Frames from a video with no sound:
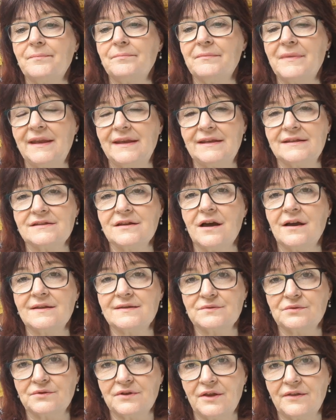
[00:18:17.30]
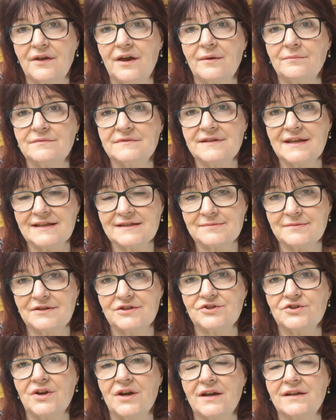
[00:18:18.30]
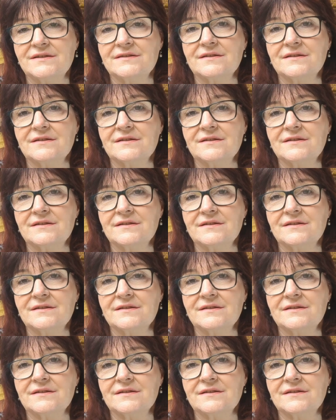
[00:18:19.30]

many times will know that I'm desperately trying